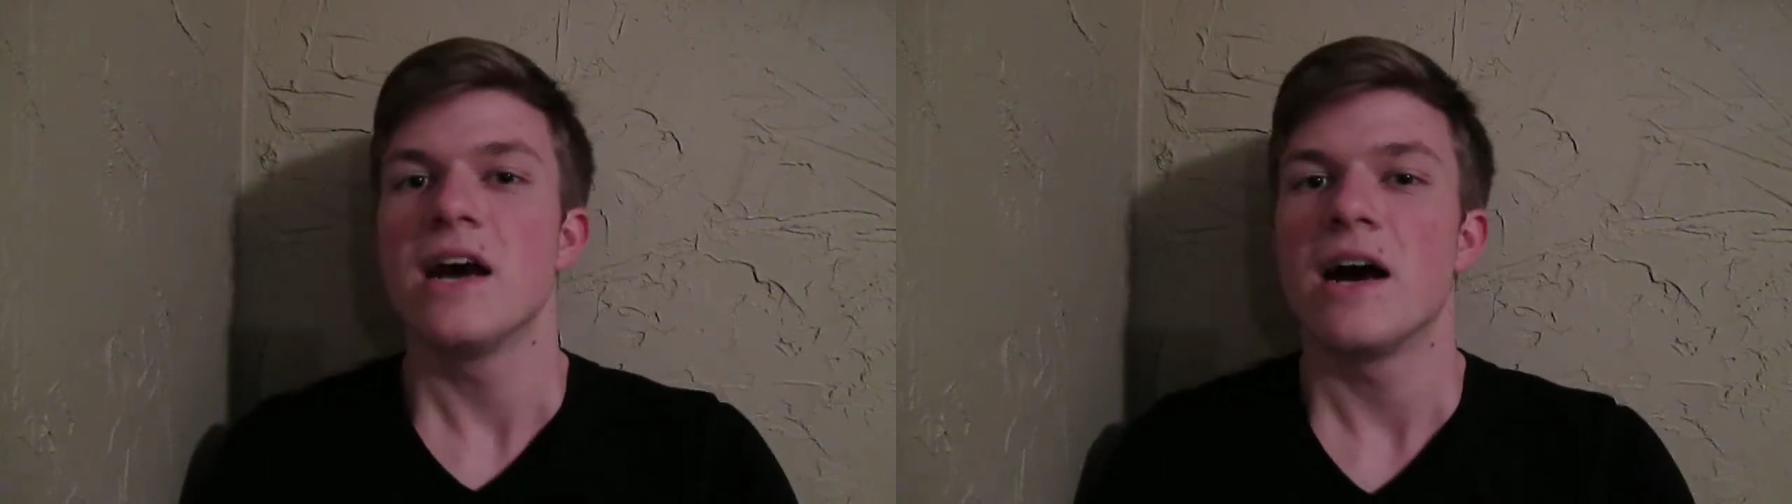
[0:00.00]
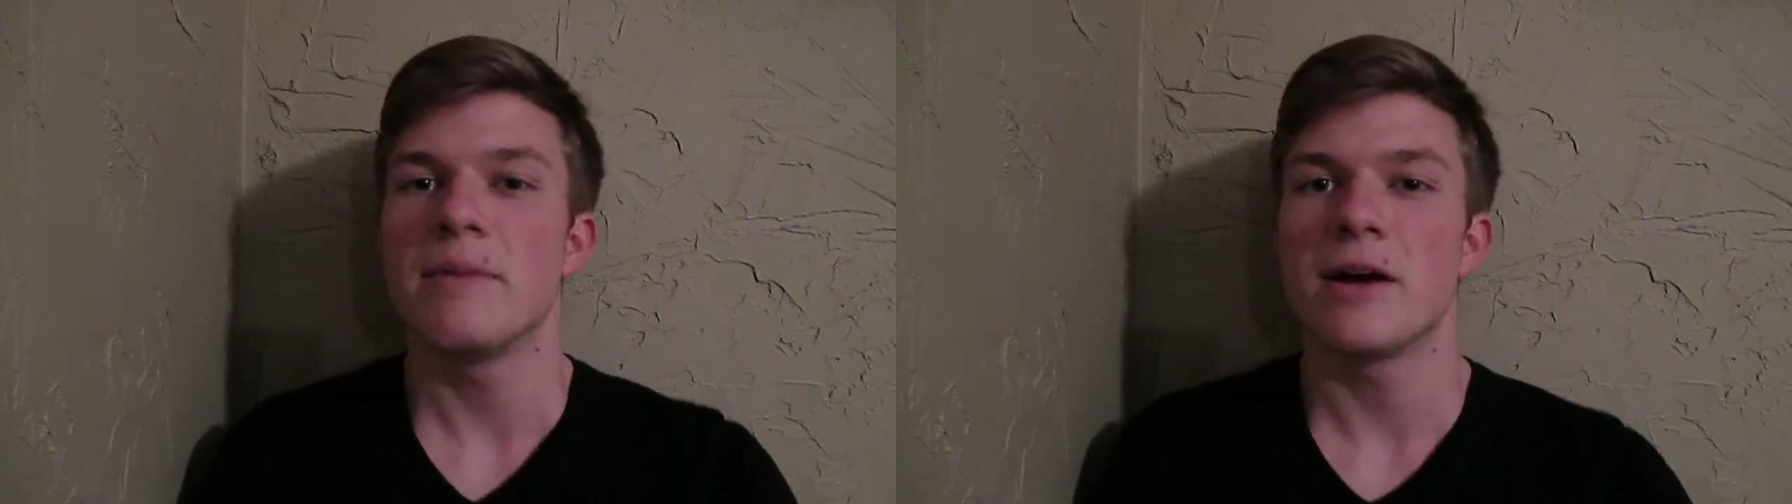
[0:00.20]

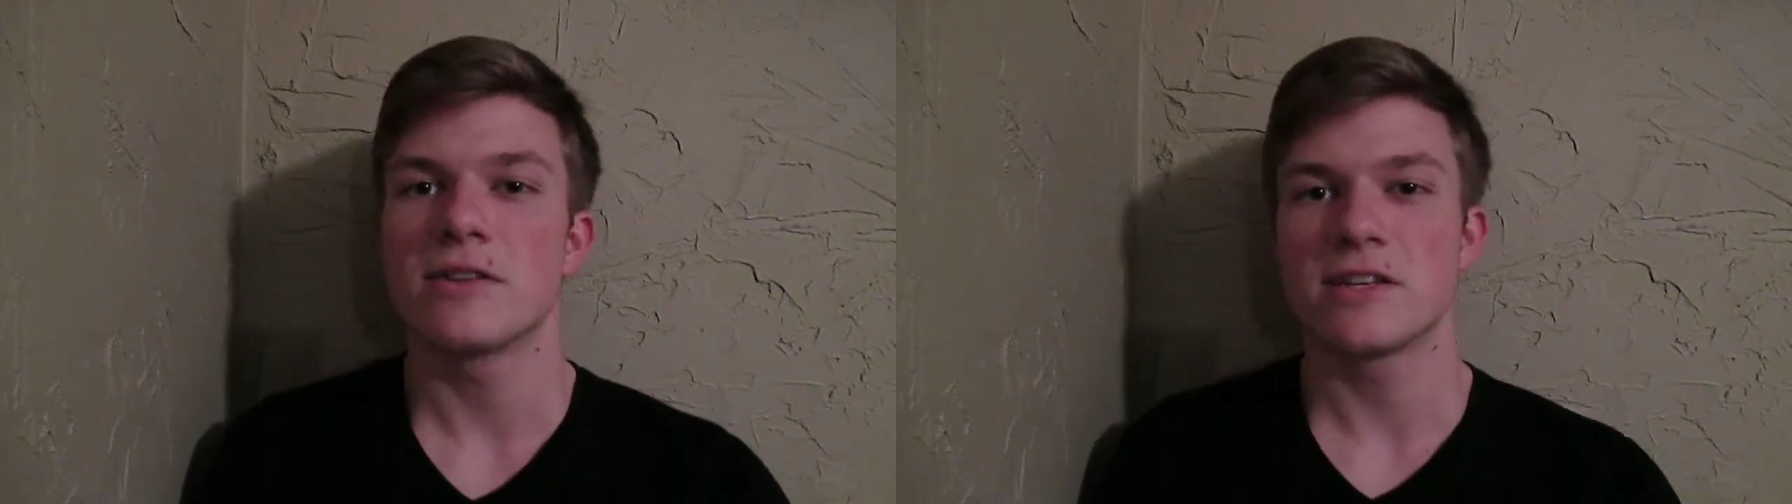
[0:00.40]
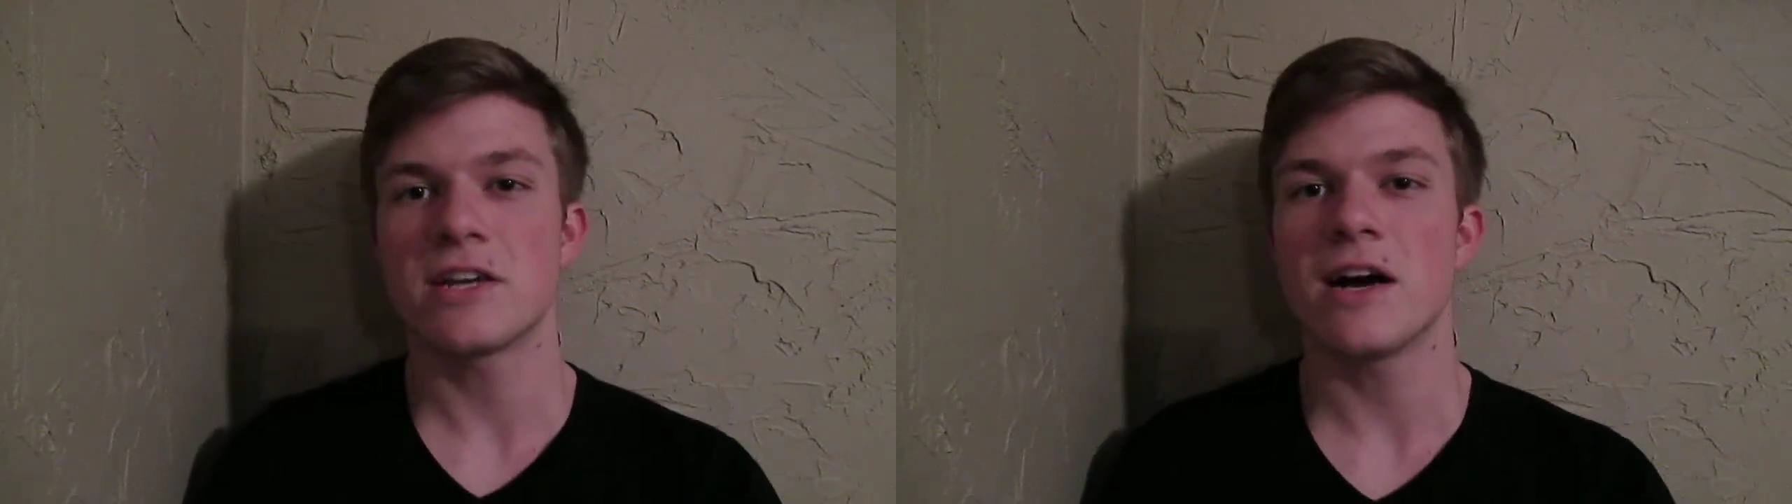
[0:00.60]

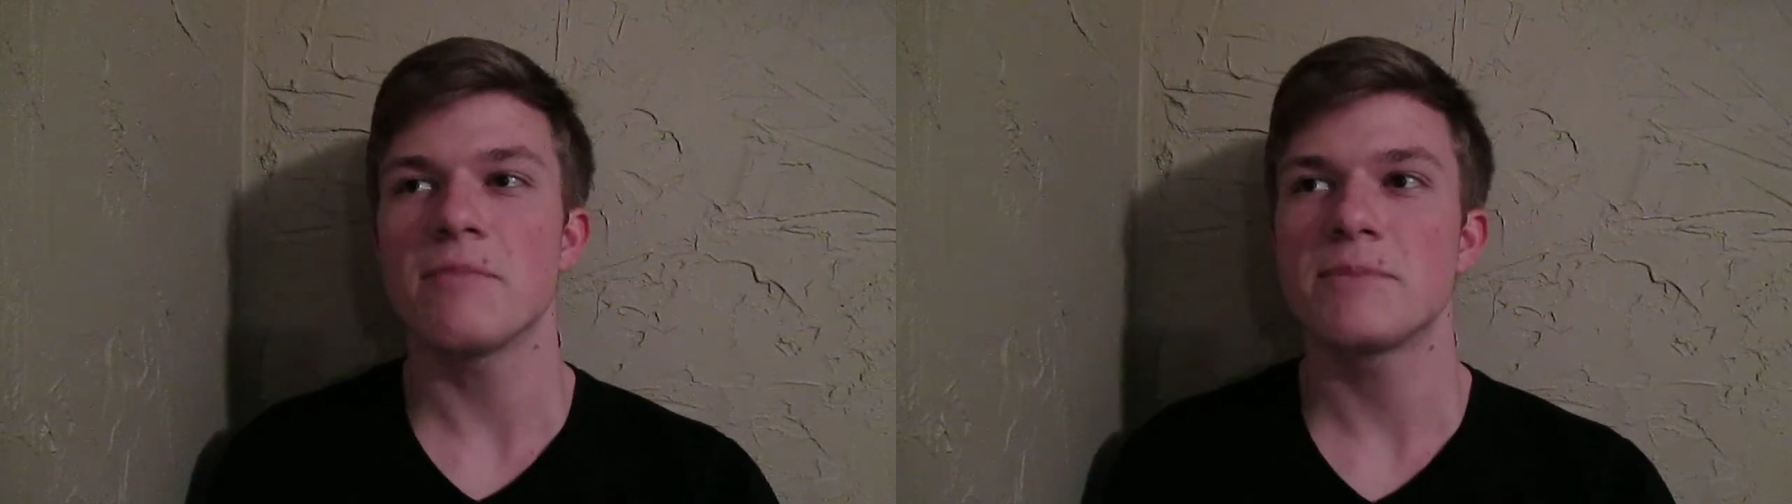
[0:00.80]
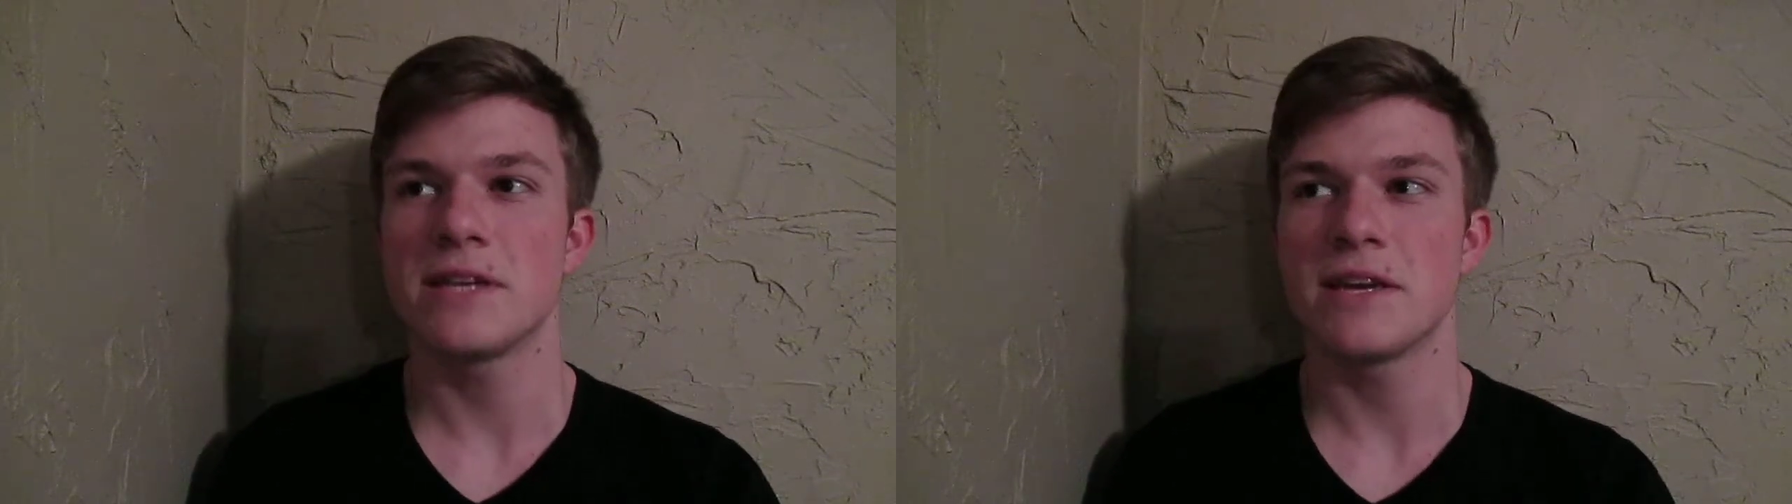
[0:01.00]
about the
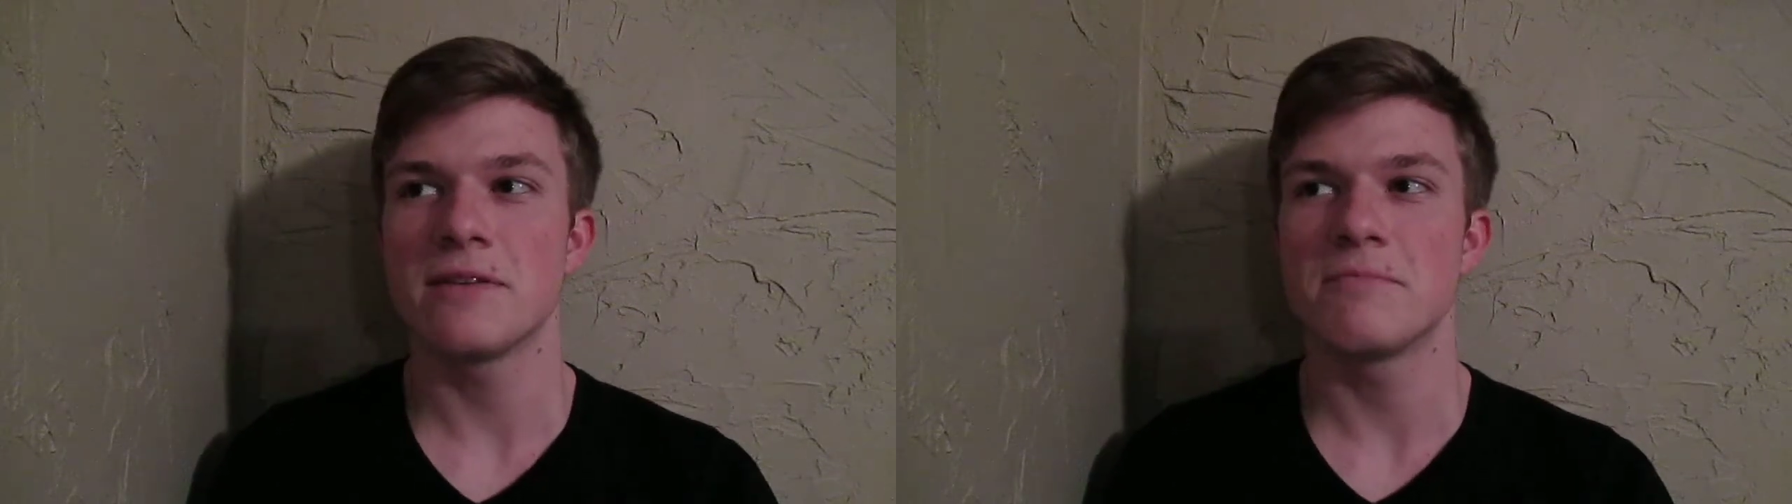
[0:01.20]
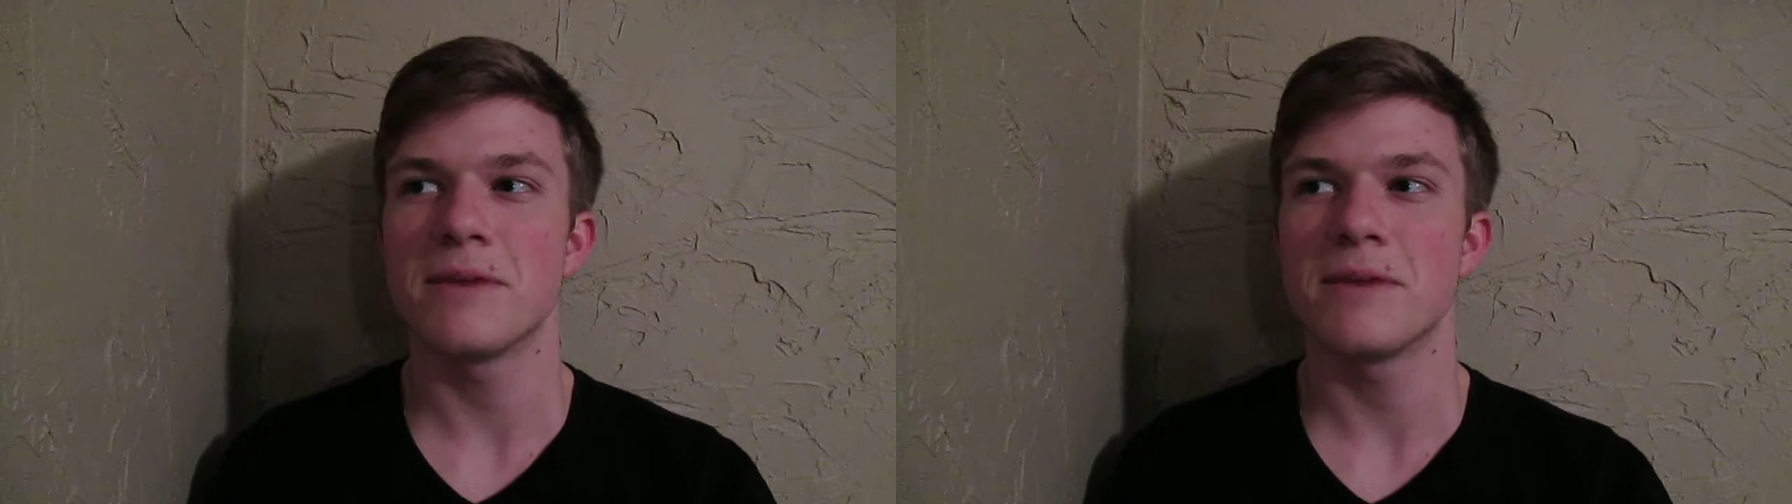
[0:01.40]
top 10